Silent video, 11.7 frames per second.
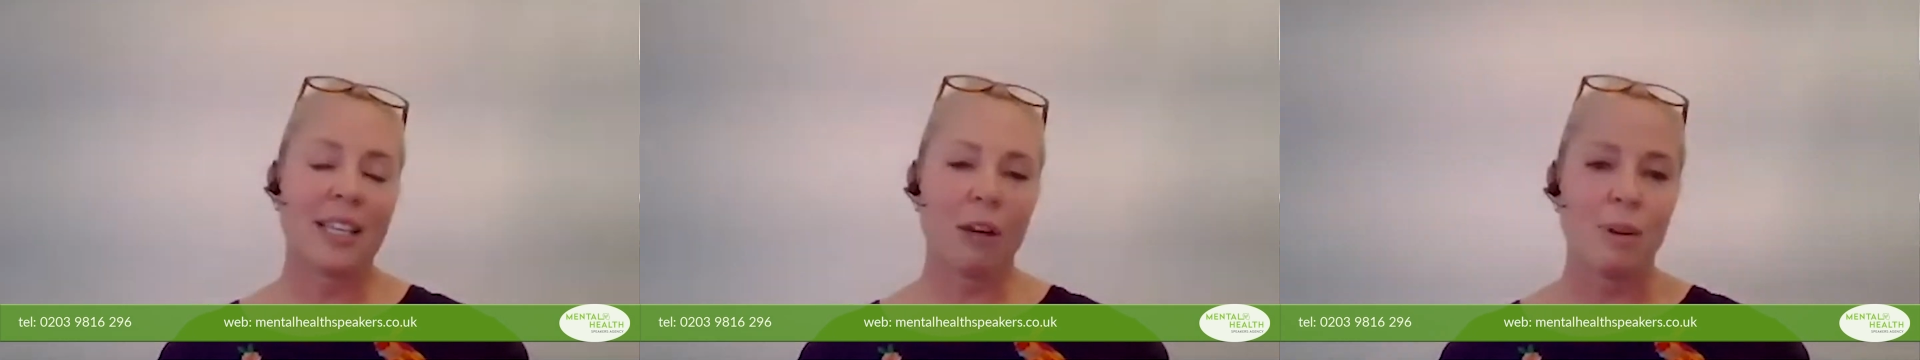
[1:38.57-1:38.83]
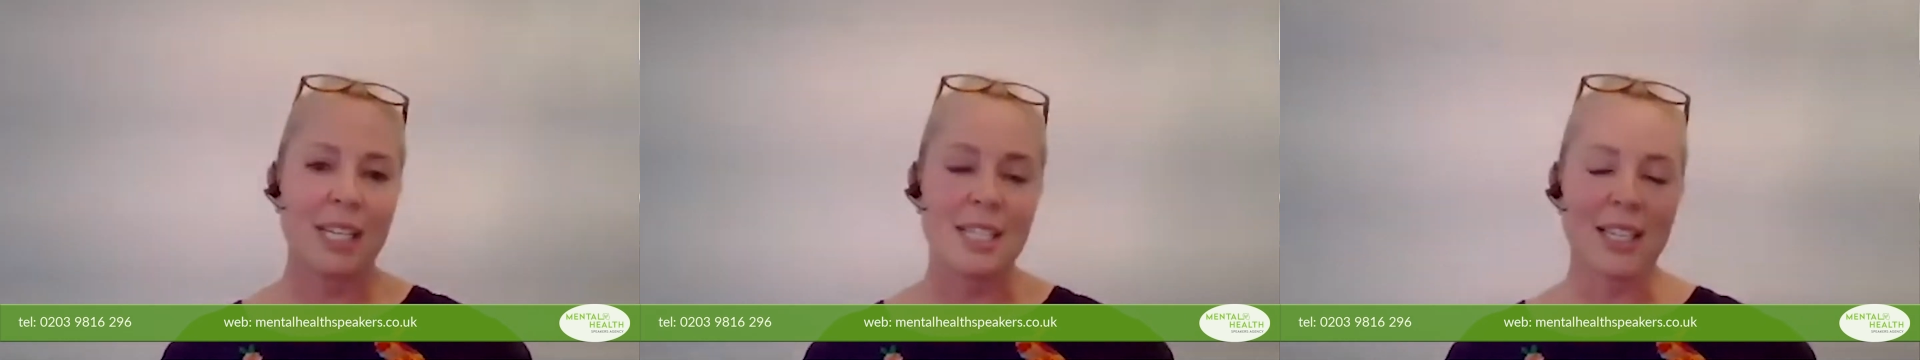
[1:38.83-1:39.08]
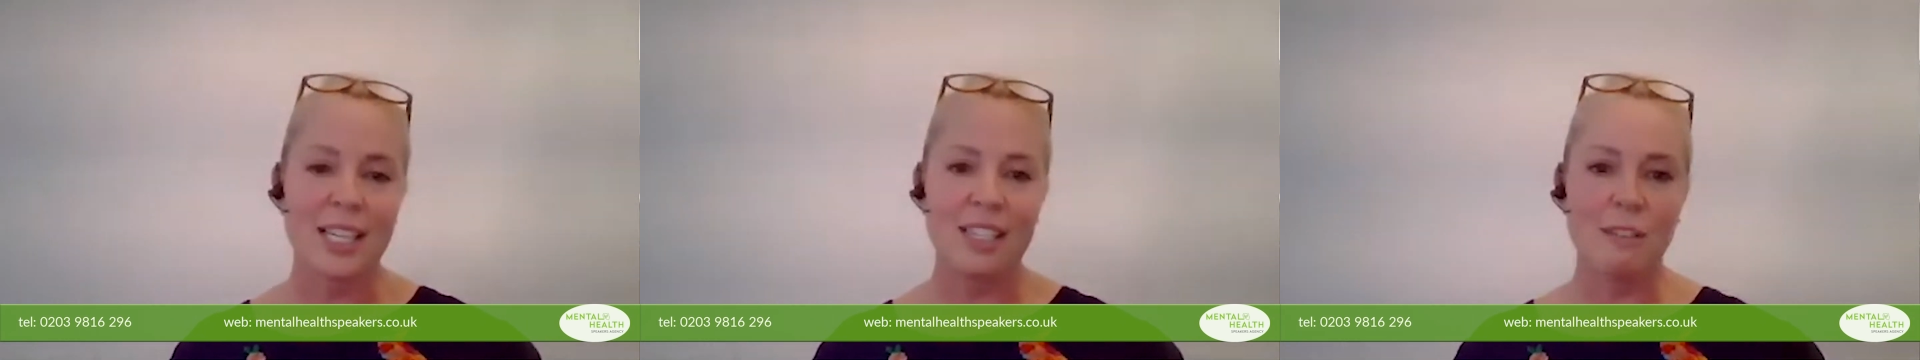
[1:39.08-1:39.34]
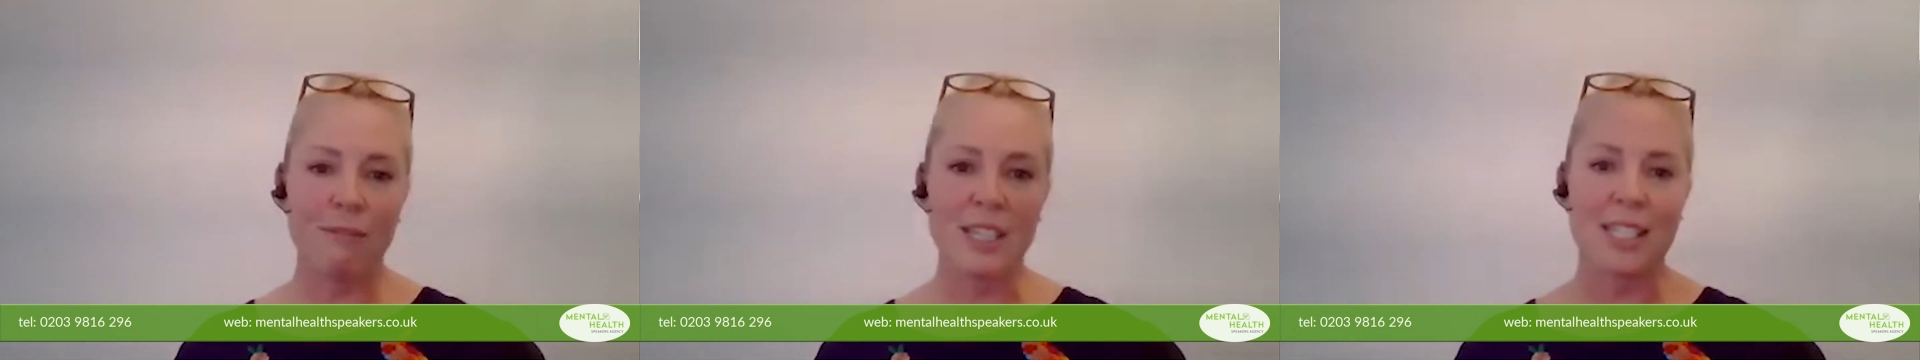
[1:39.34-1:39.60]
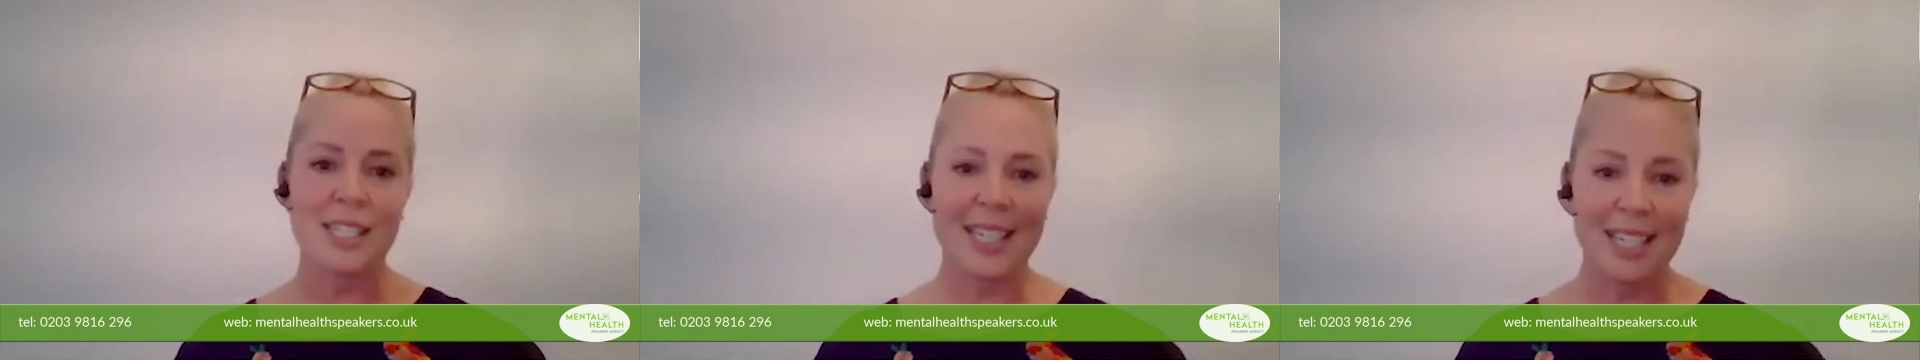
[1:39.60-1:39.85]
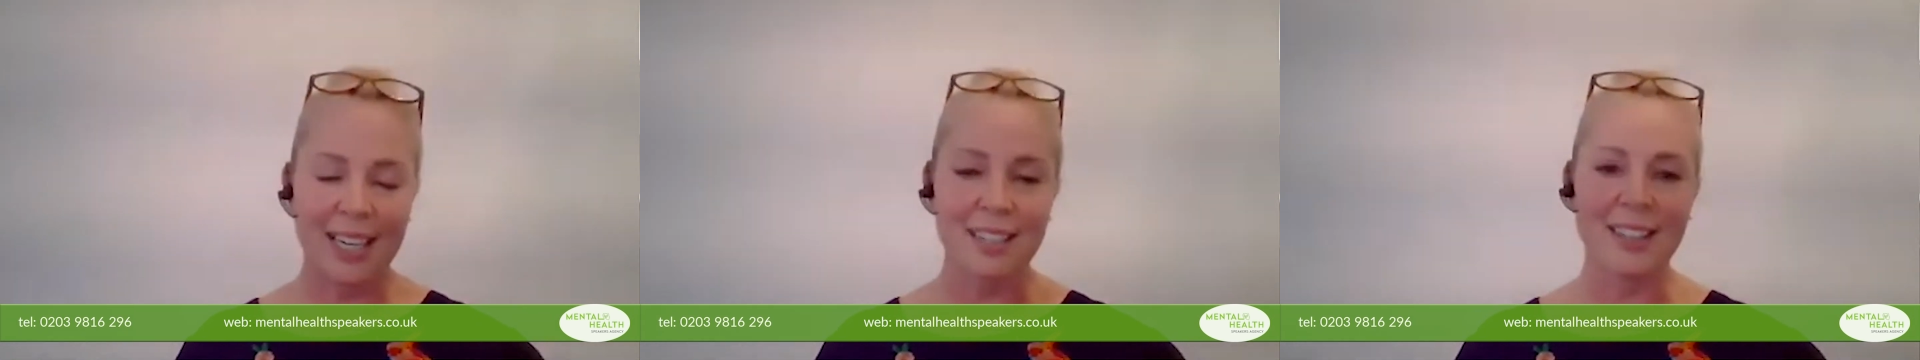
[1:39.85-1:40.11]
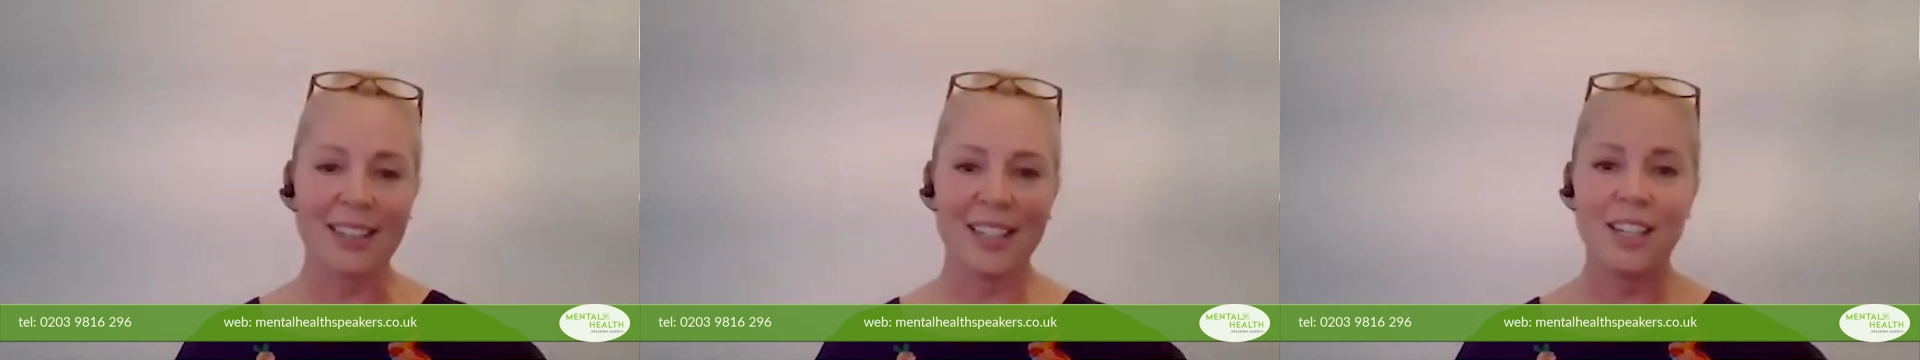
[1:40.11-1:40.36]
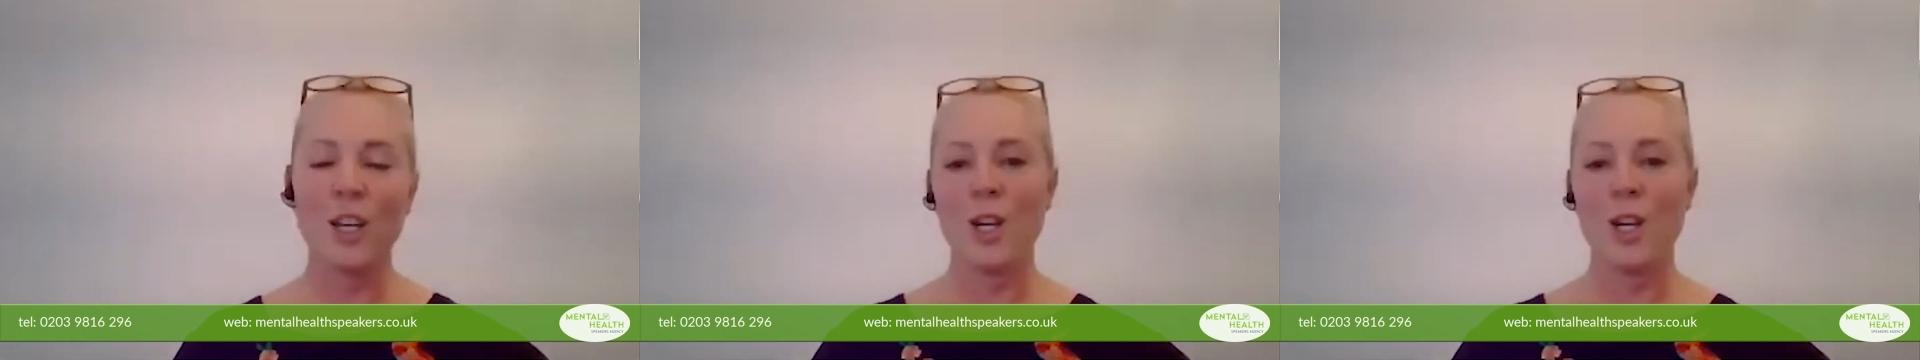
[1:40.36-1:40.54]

how anxiety fits together,